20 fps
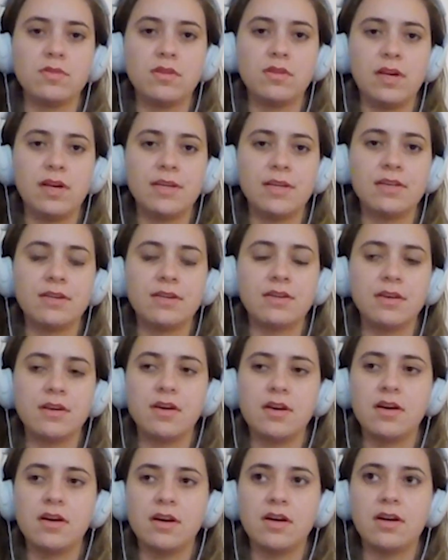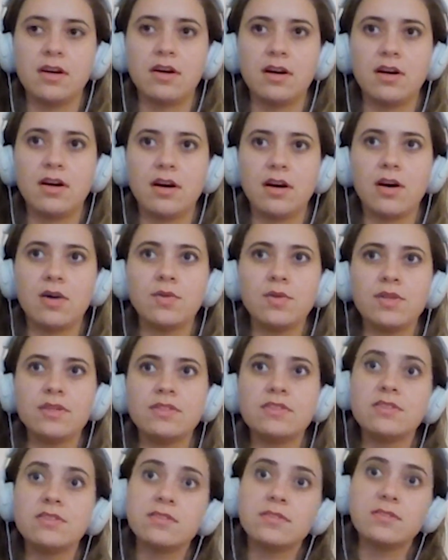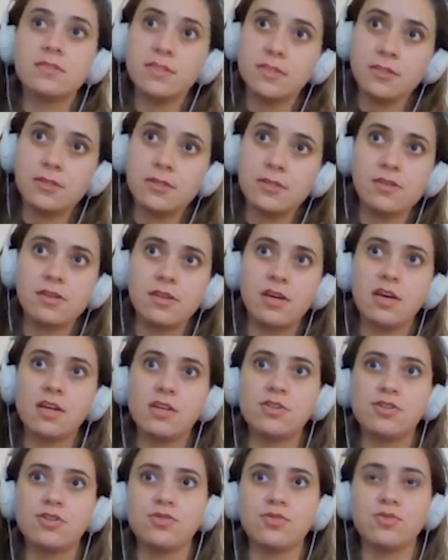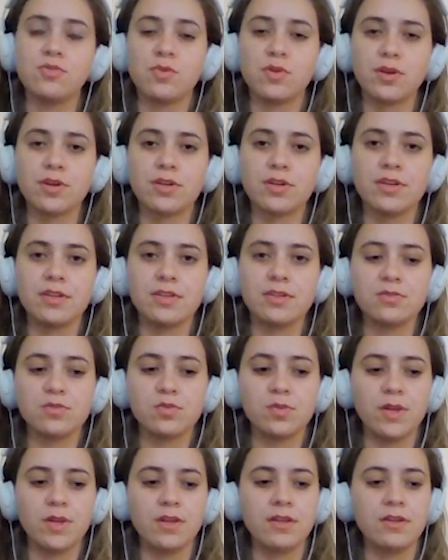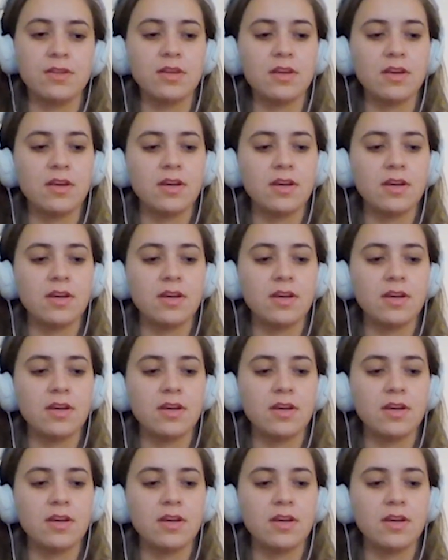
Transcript: like how is it to work in Sweden?